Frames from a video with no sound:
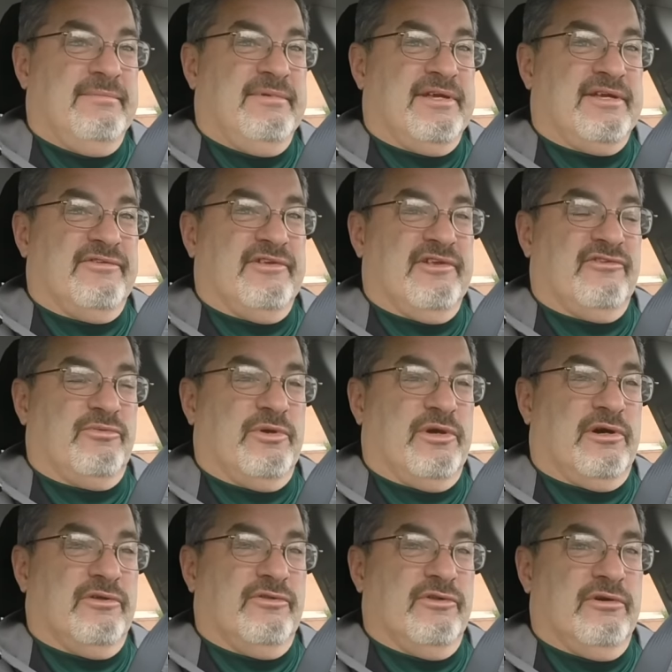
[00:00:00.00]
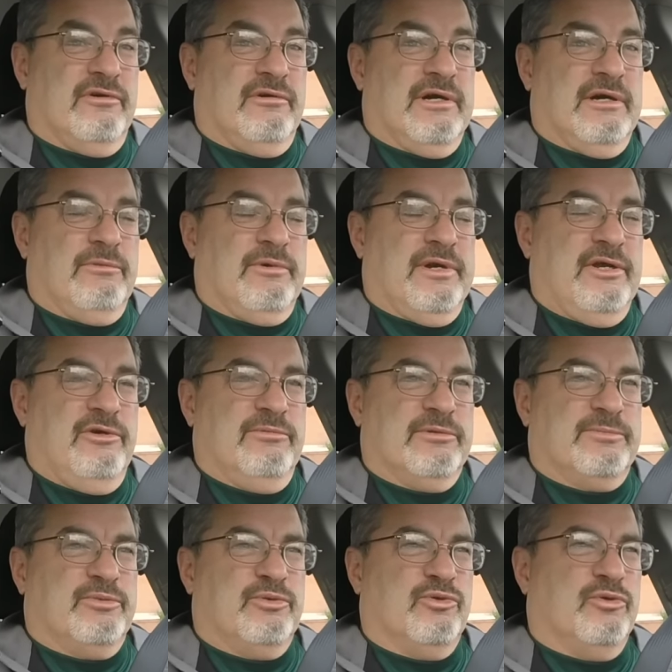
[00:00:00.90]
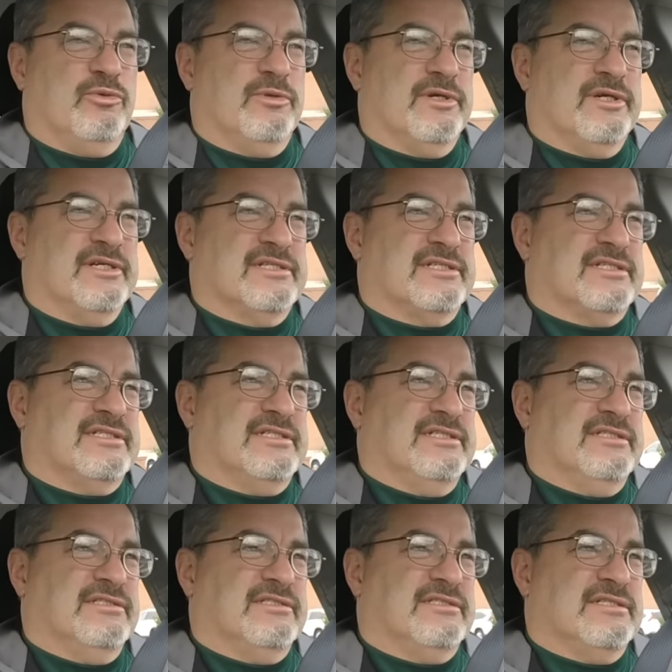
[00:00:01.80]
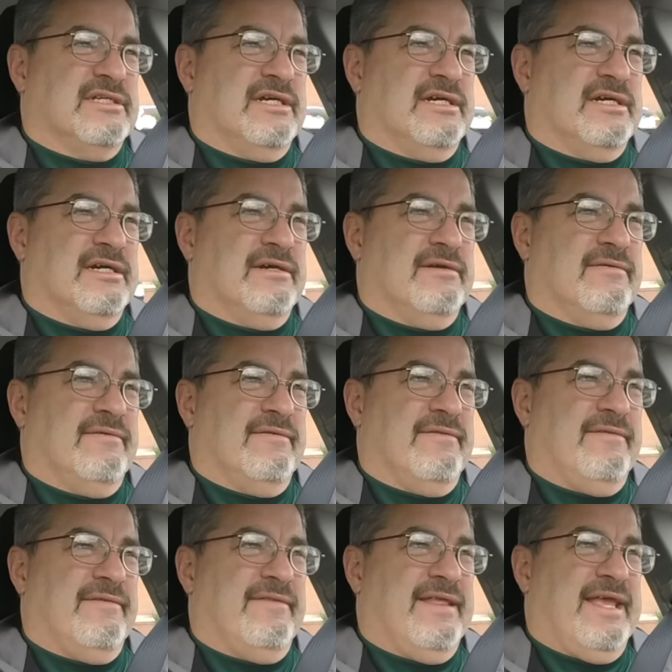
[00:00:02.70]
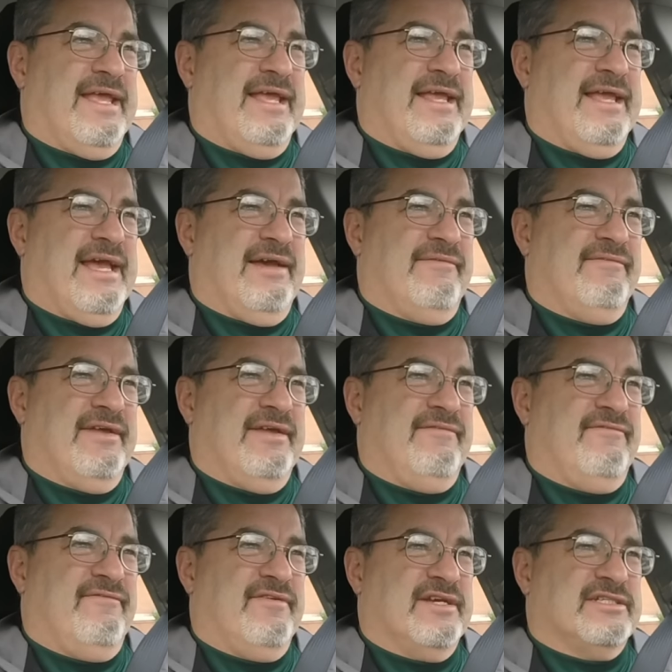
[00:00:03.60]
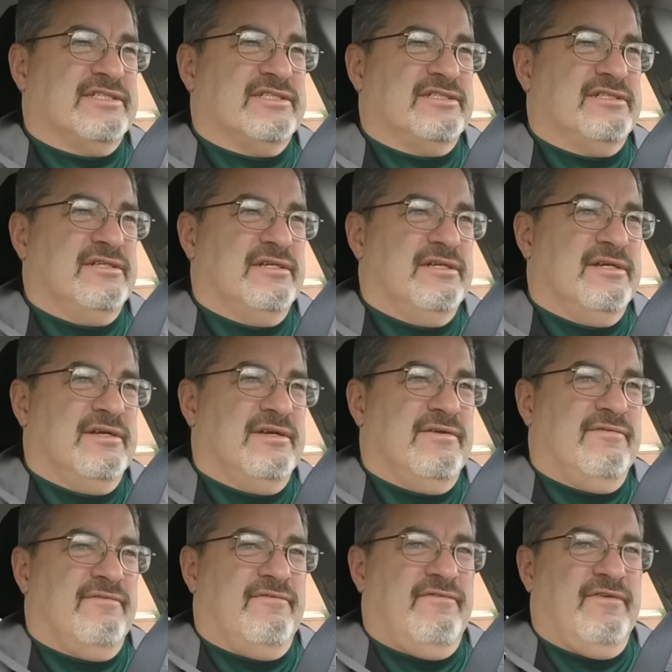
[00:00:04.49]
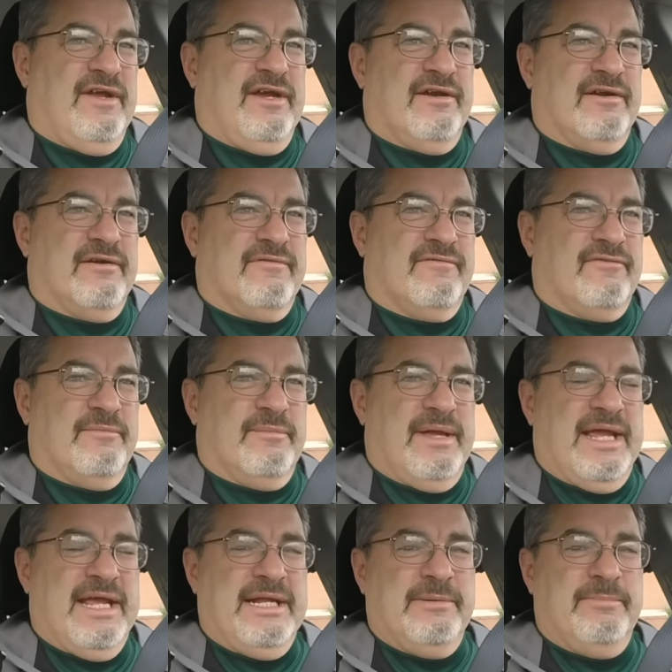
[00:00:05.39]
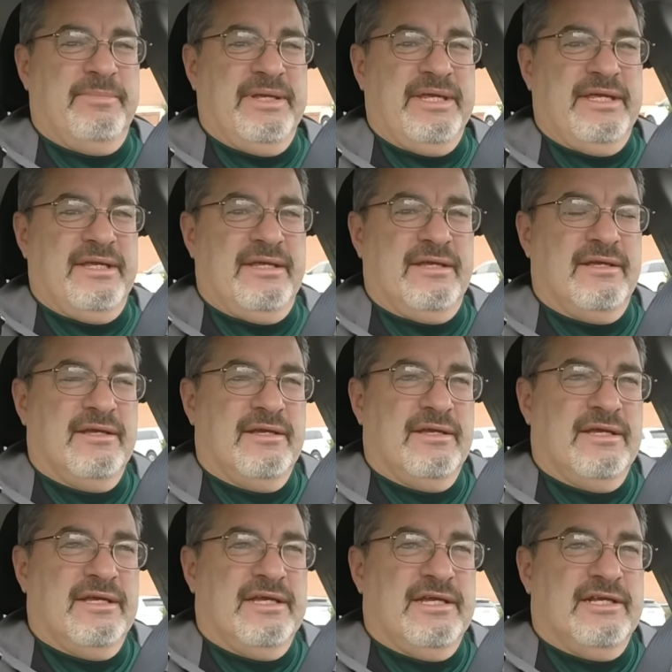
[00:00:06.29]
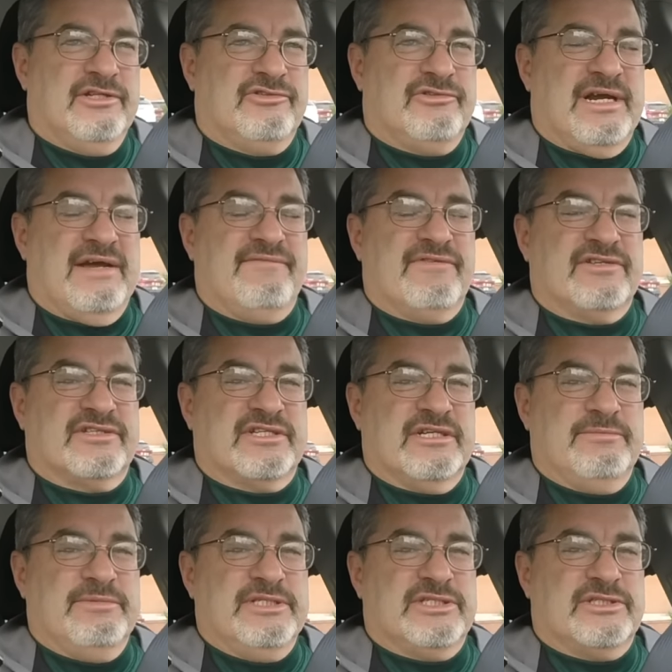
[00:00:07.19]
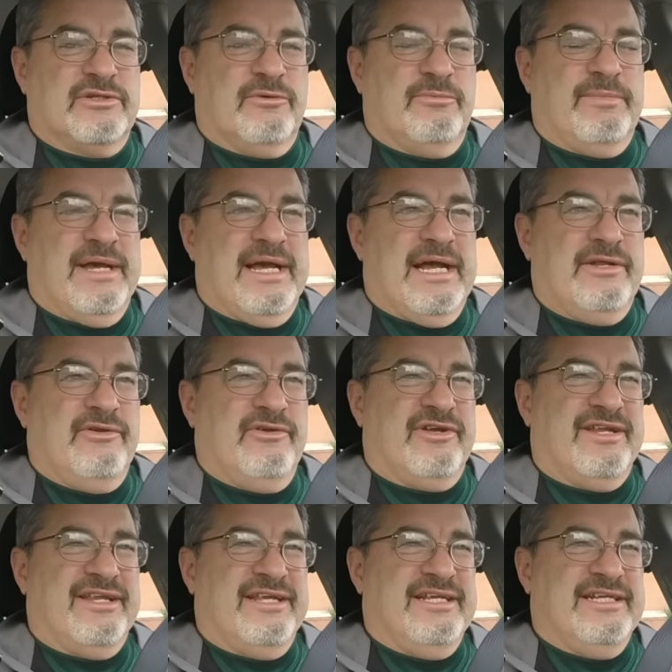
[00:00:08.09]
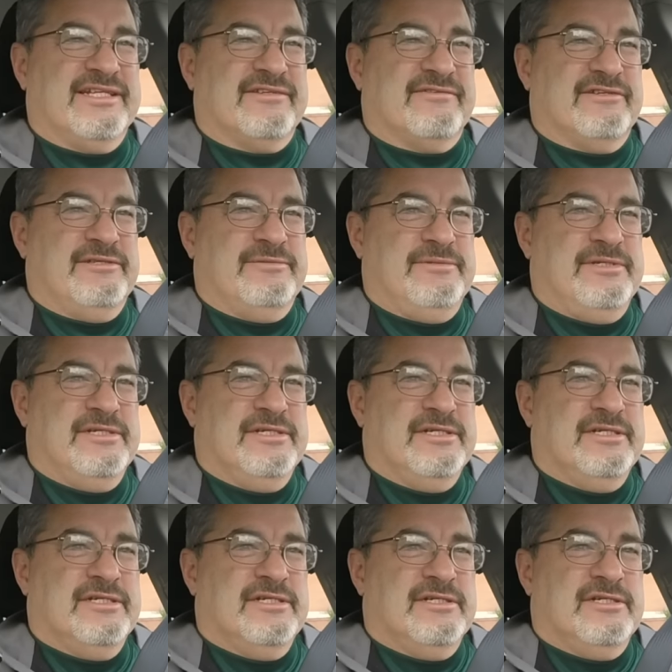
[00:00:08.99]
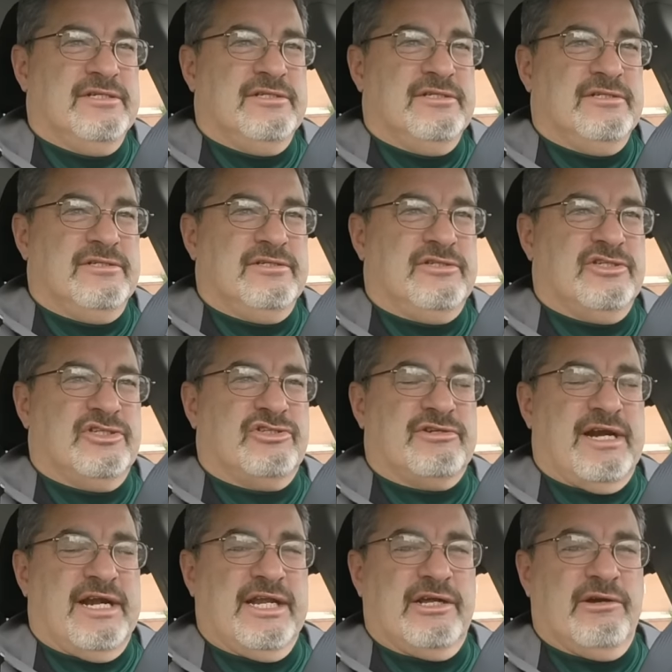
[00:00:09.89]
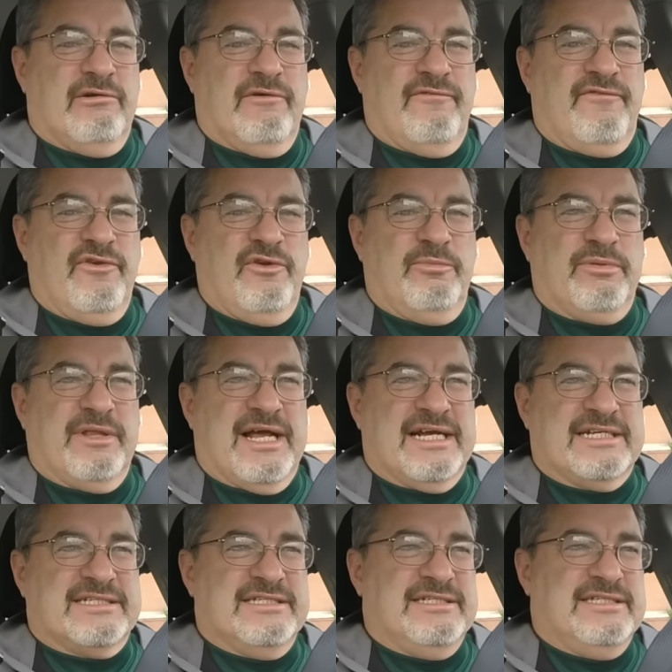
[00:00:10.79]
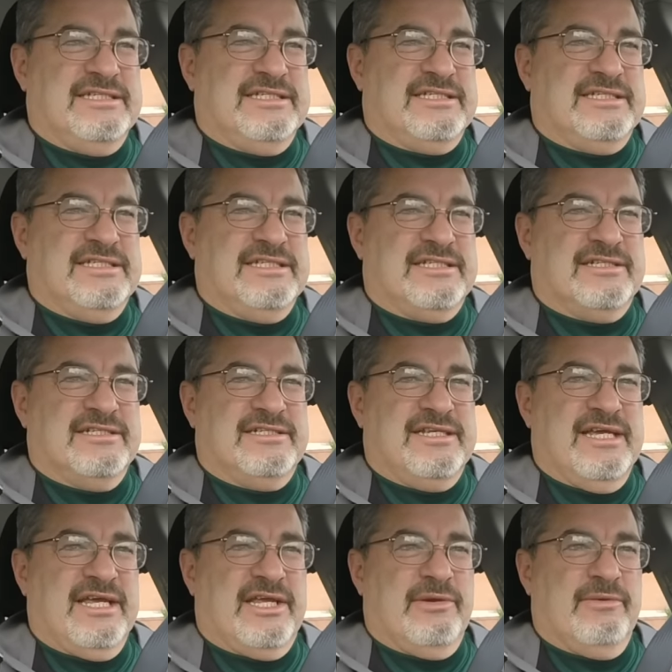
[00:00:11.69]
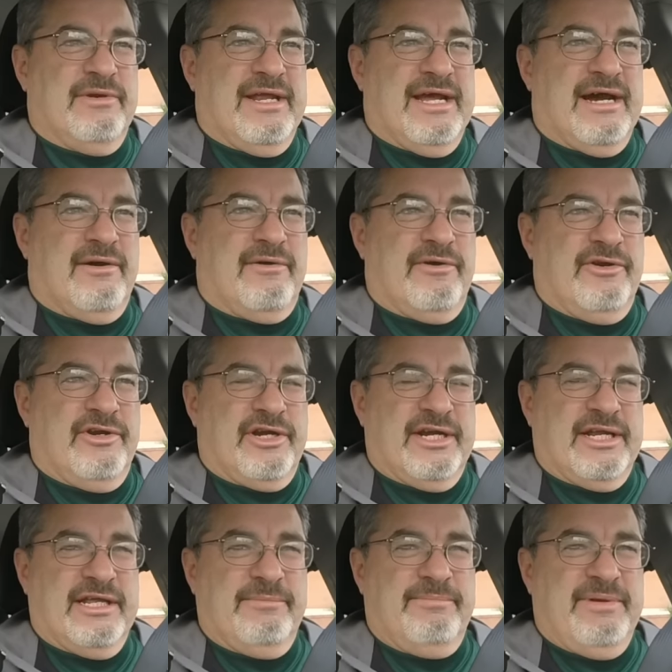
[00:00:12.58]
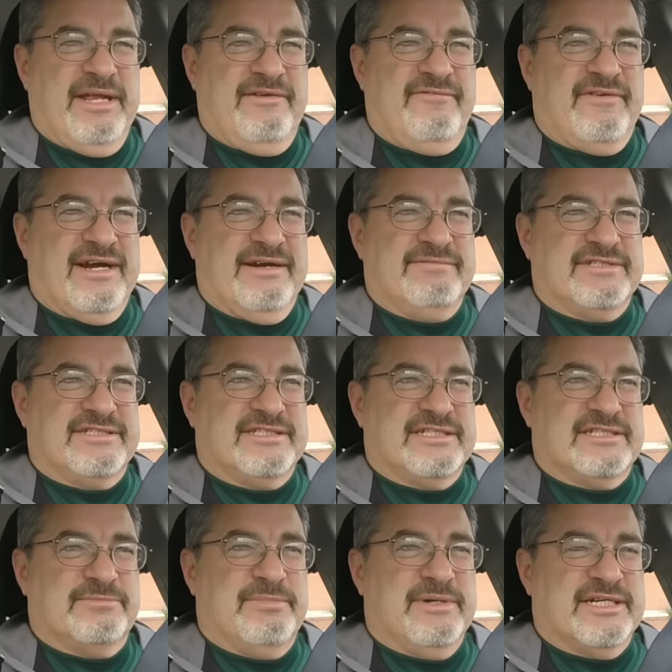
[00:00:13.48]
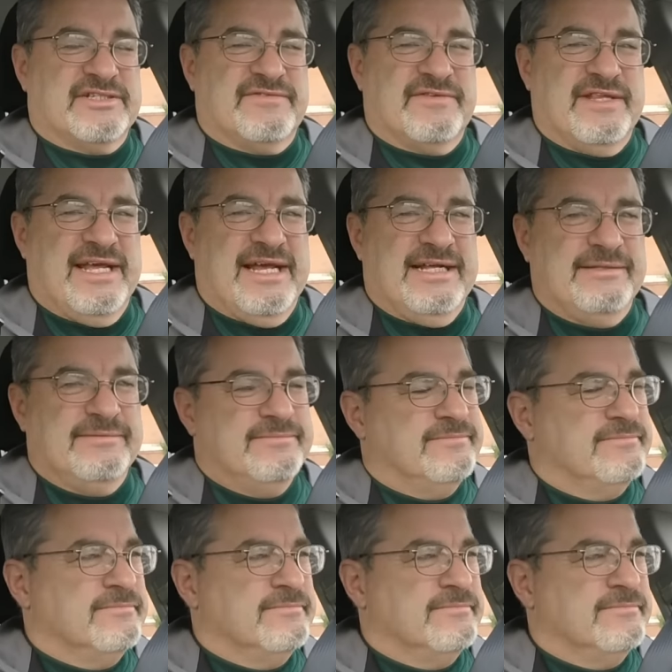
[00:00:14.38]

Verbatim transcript: Because as we all know, the way Uber pool works is uh, they have a fixed fare from A to B. Traffic's going to be so bad, you could easily just trying to go a few blocks in DC could take you an hour. You're going to get paid five or six bucks for that.